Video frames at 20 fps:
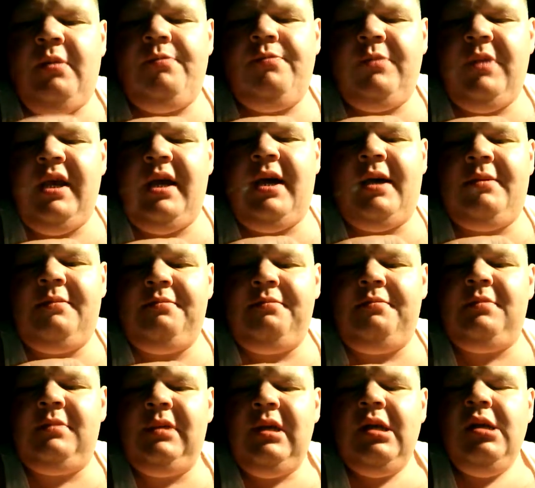Yeah,
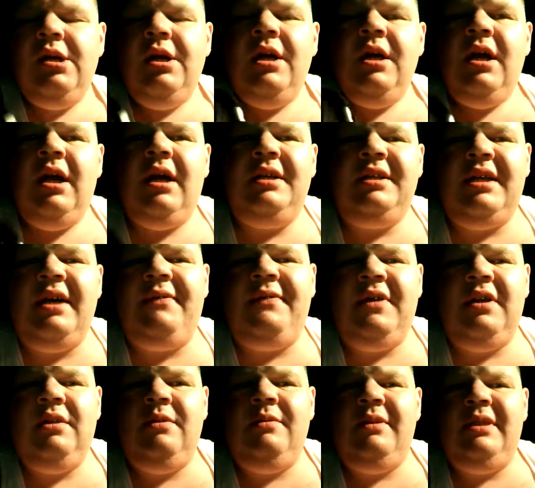I
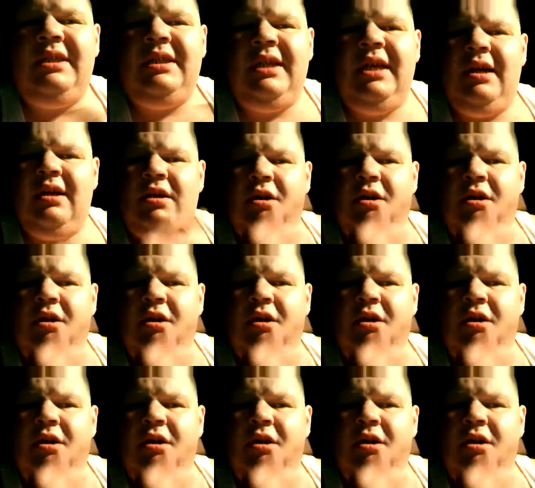definitely would say a